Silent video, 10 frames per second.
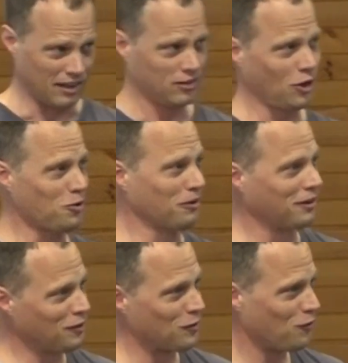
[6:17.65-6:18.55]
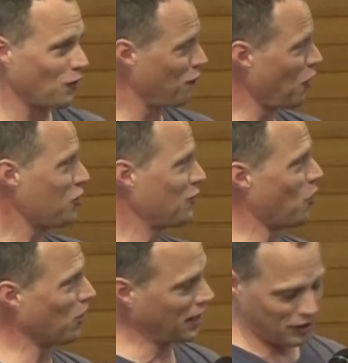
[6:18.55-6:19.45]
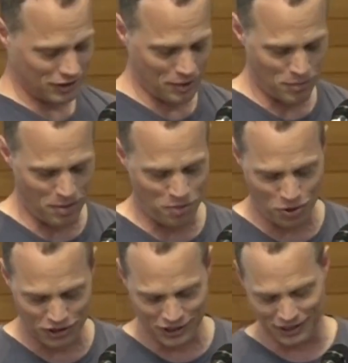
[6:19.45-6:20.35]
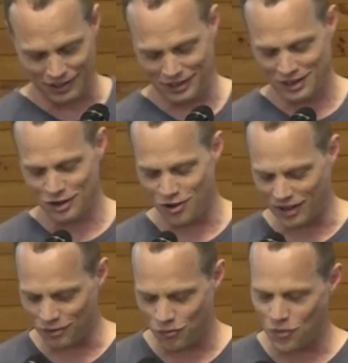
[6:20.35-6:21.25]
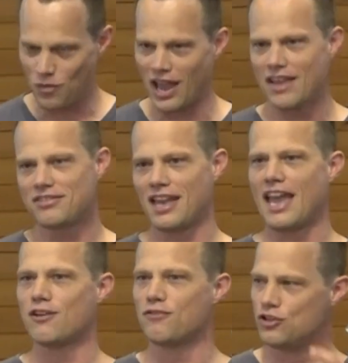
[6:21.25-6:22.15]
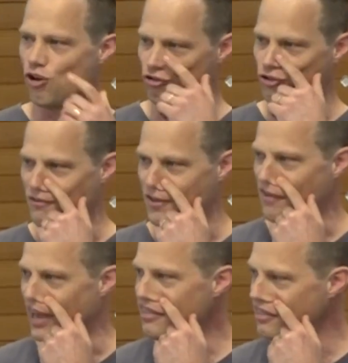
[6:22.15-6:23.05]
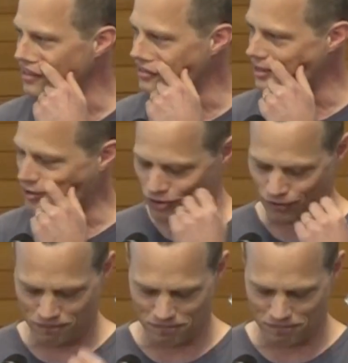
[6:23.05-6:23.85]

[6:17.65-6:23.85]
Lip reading: So first of all, it's important to know that as the head of the doctrine of the faith, this sort of,